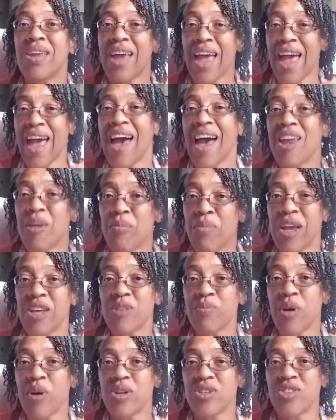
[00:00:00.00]
to add a
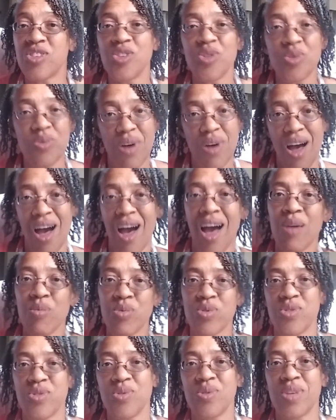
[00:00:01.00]
bass part to, I
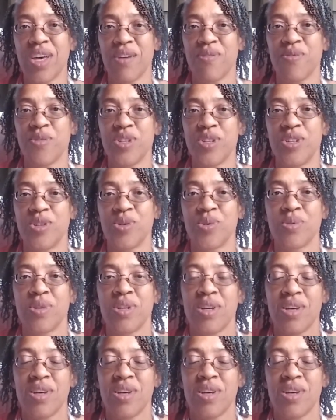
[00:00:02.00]
will do that for you.